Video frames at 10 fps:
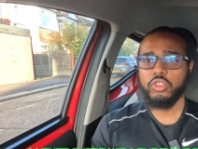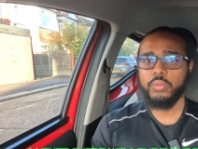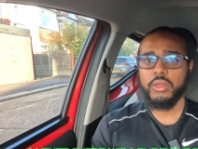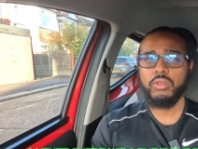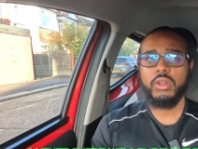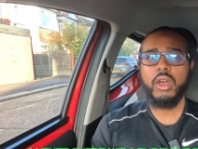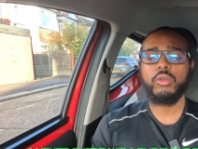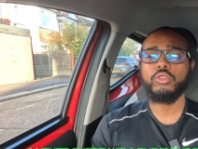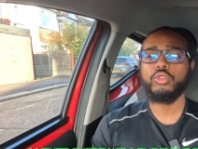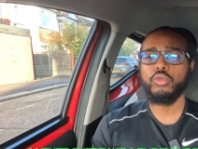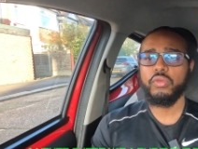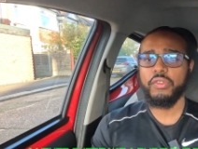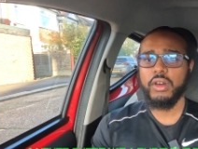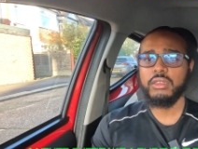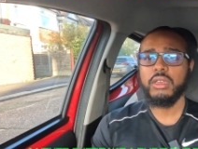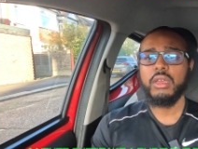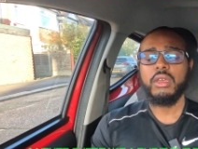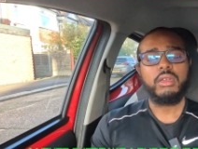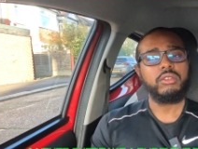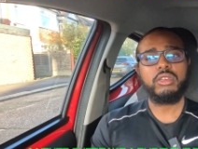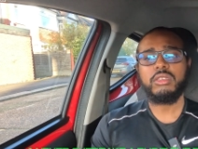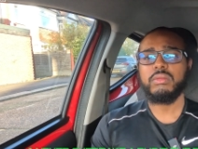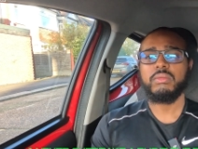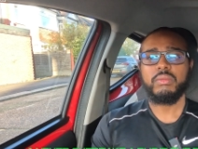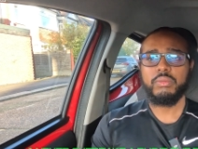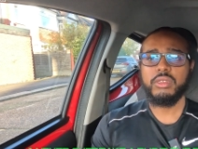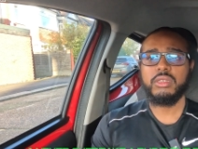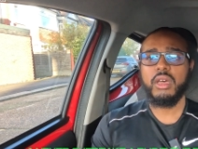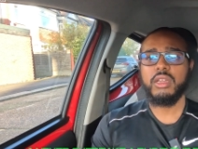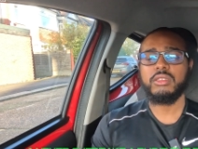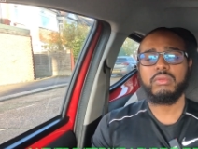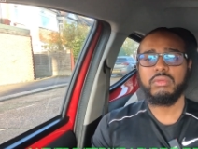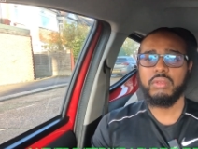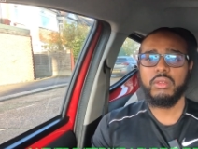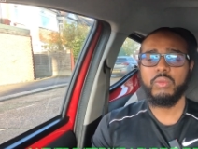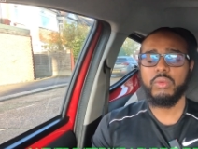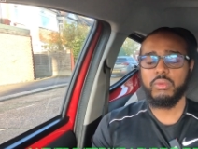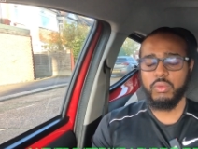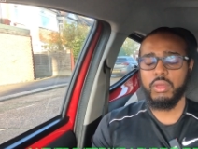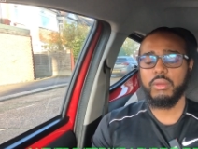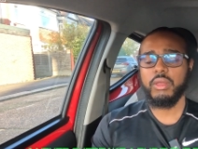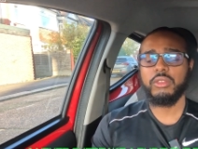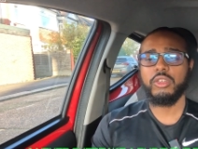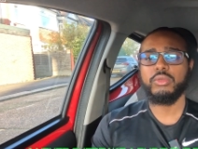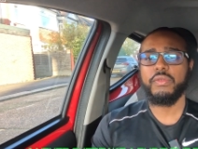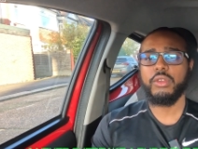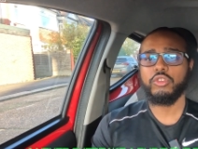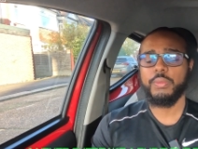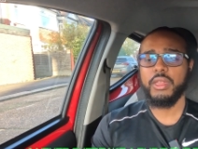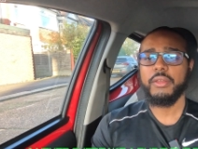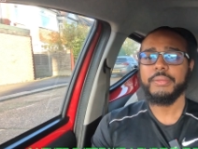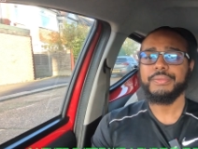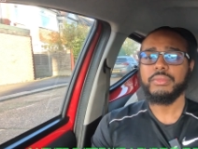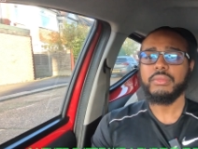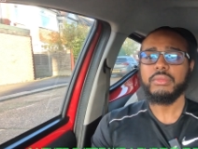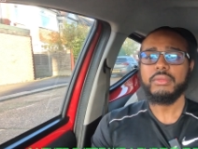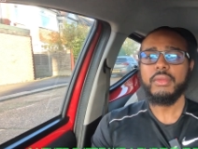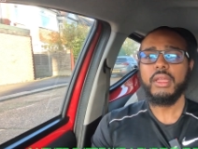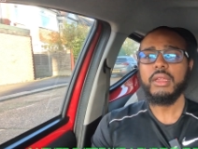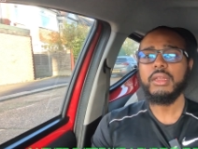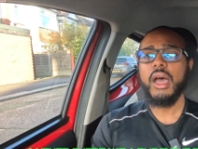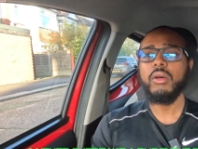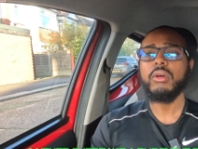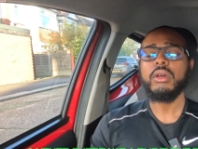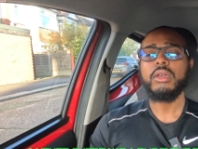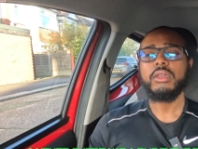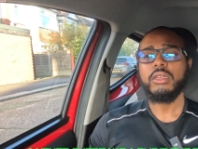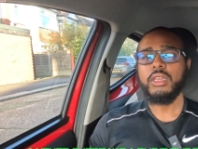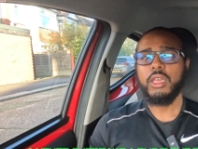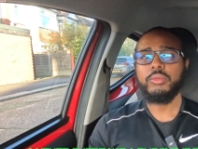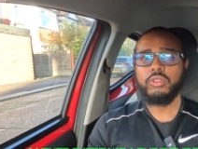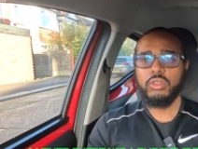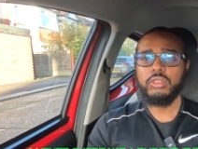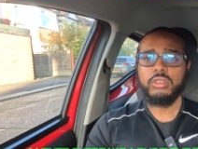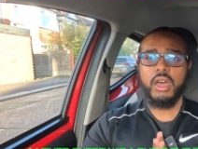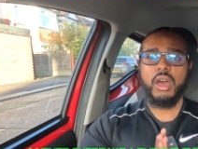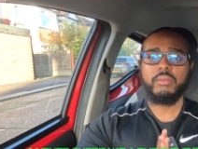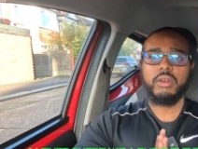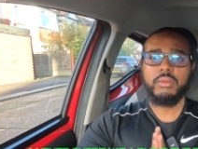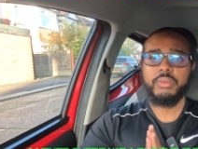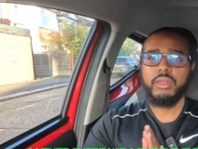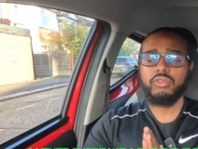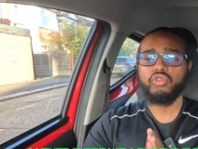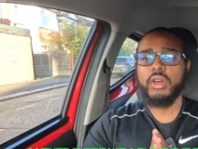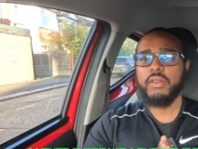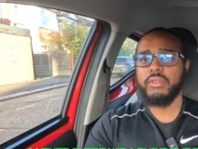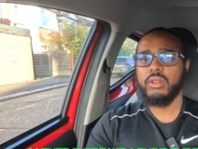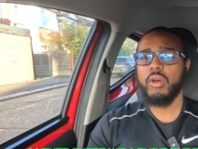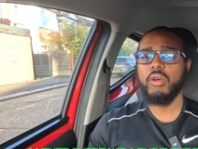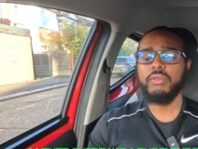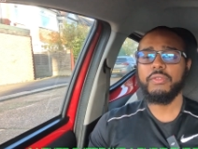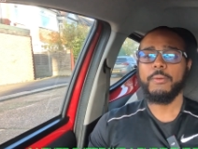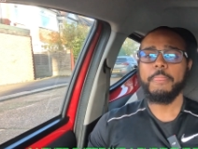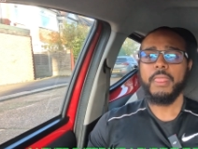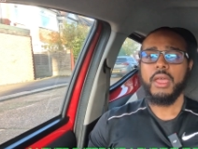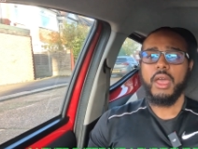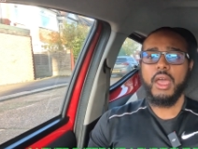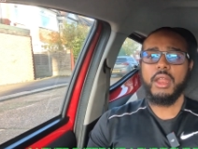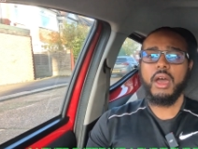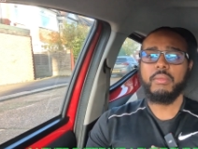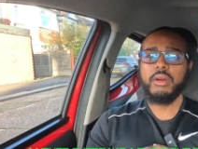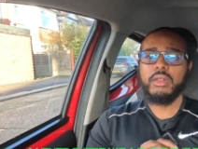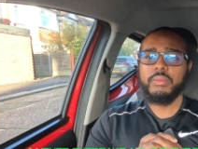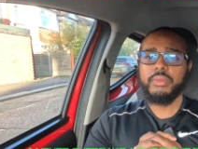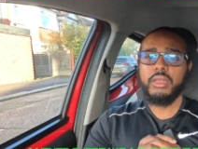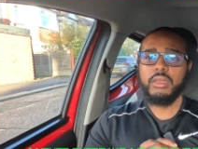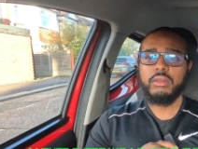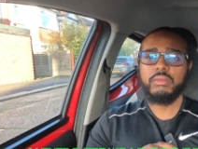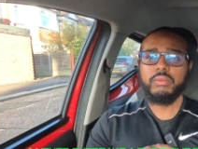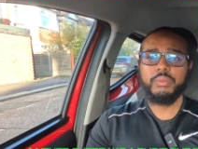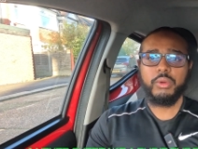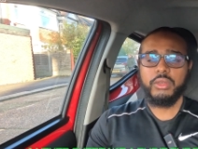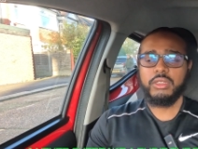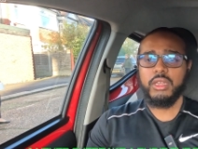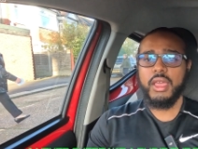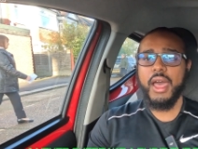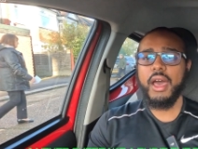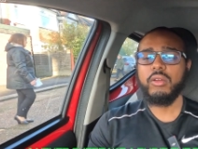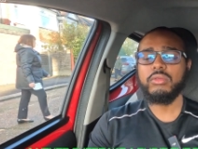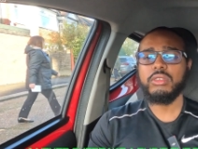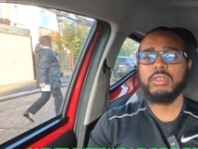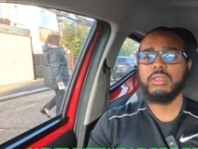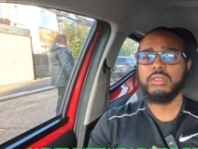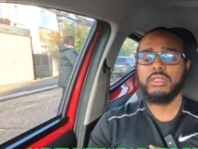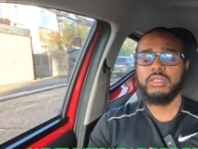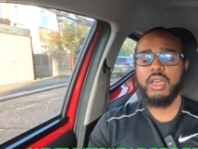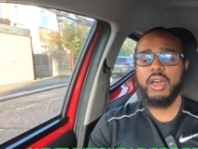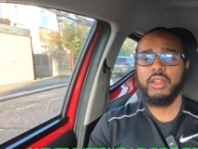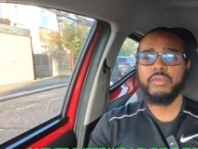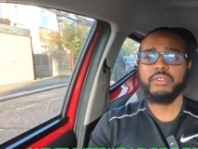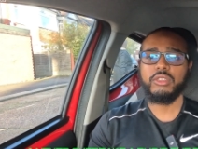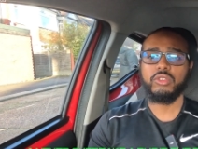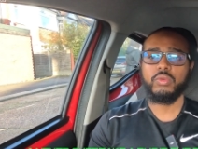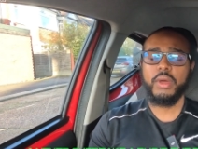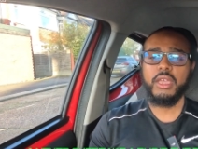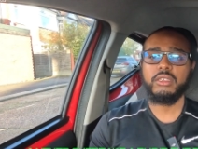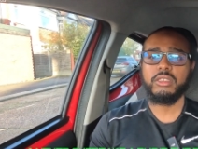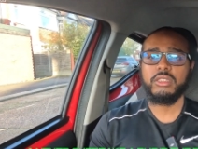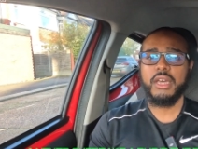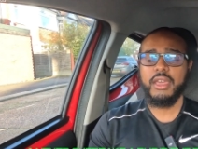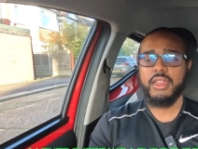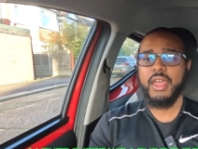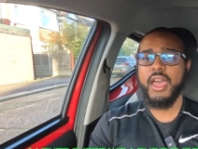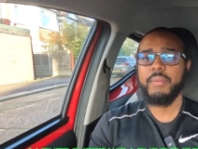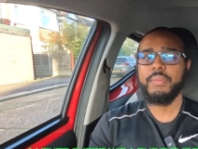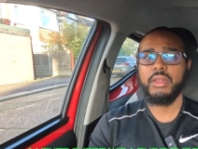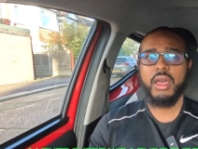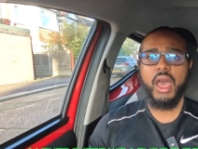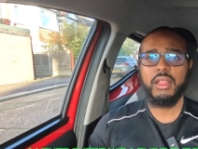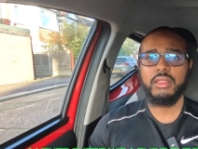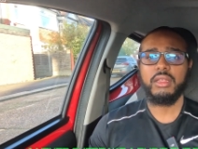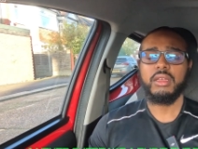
your speed, do not go too fast, just precise in terms of your speed. Now keep tuned, I'm going to be driving off and I'm going to be pointing out the kind of situations that can happen at